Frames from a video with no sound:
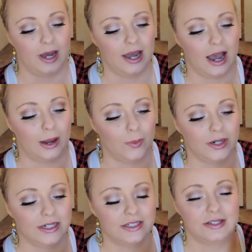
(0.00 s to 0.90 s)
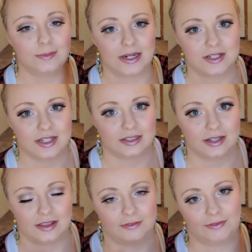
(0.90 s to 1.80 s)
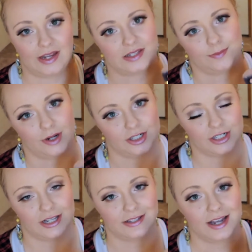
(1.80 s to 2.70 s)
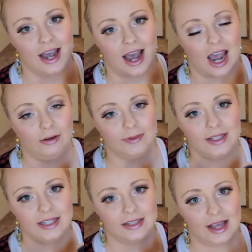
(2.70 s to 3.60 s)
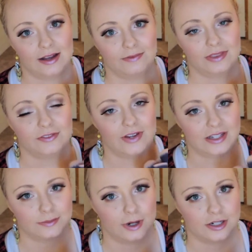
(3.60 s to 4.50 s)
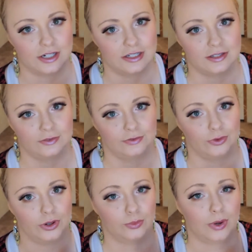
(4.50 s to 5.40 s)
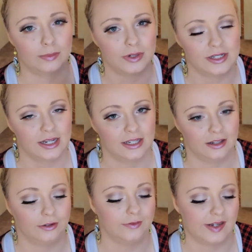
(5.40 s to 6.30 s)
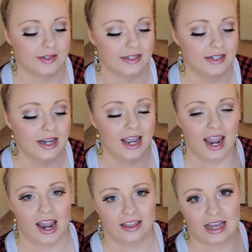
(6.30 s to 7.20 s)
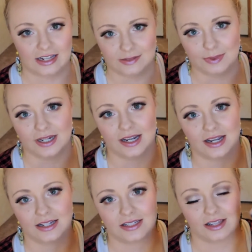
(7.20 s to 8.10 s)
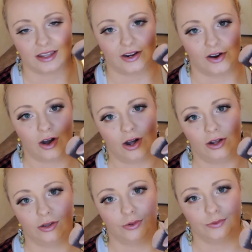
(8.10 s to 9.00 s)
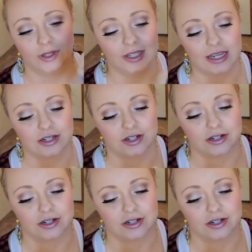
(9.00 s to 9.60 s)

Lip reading: But I wanted to mention the face brushes. I really love the face brushes for one particular reason, and that's because they're all really